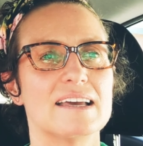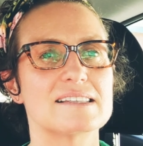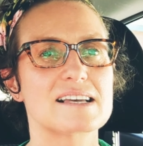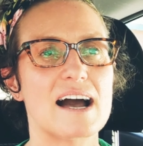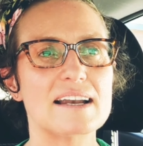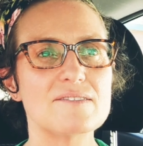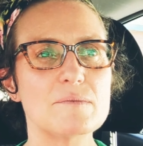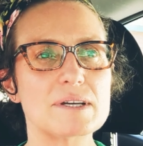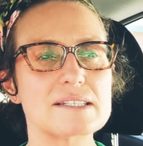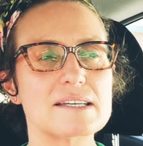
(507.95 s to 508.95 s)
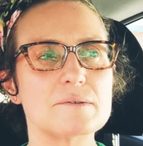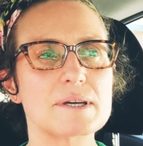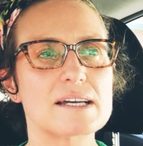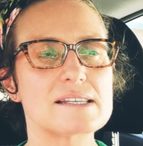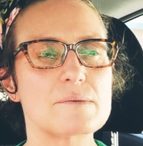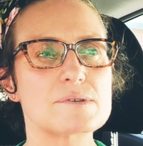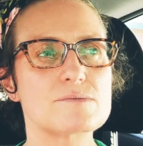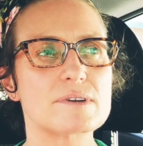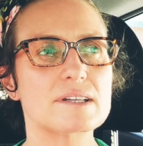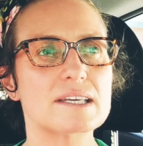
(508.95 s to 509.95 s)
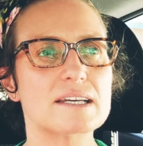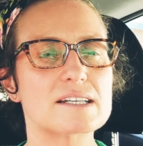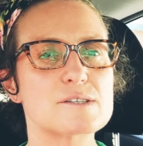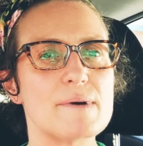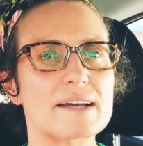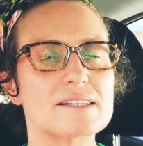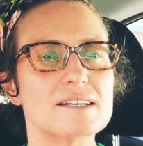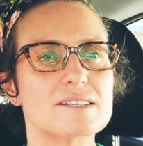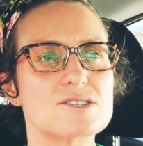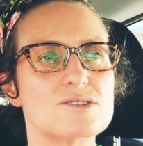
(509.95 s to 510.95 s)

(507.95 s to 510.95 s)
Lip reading: it's kind of a big deal, because I was really expecting